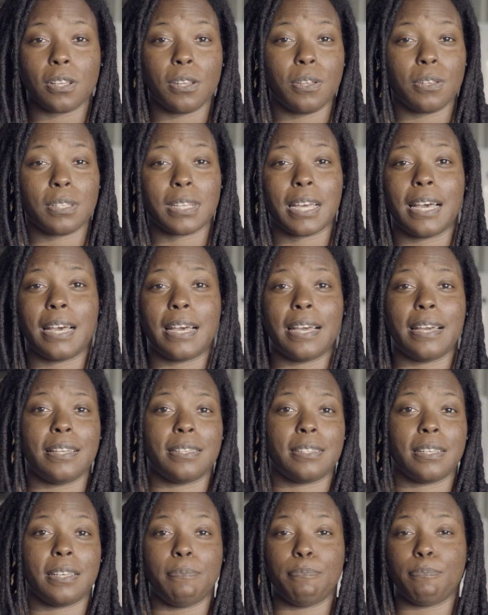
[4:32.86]
on those
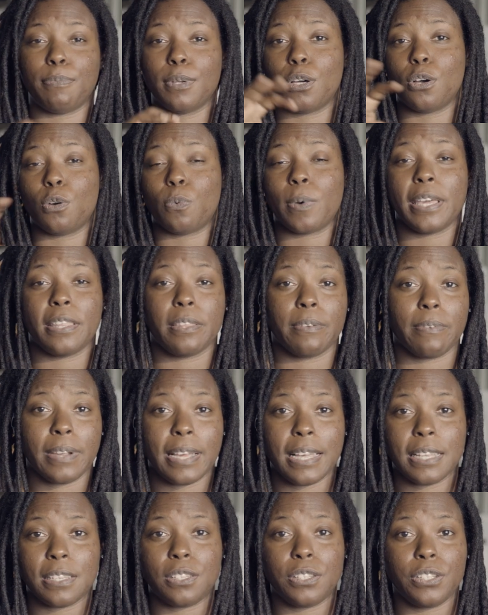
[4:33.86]
eyes and blow away the
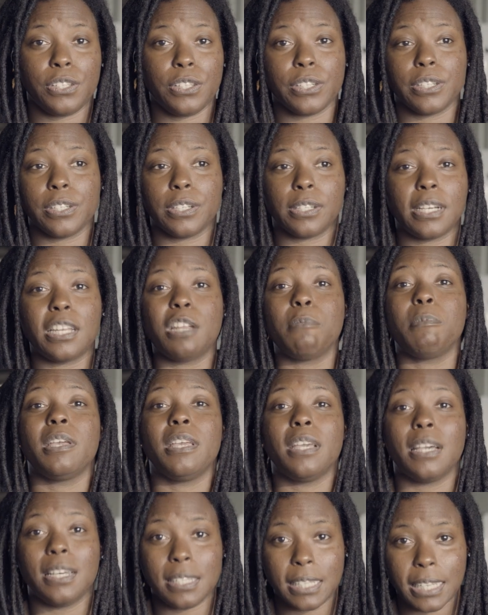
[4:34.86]
rest, you're gonna
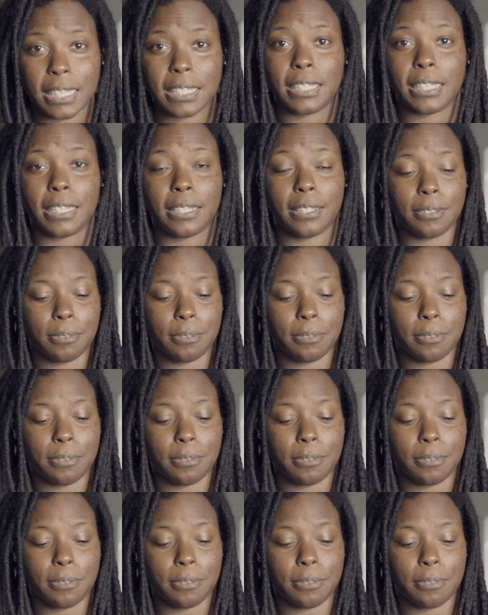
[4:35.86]
be addicted.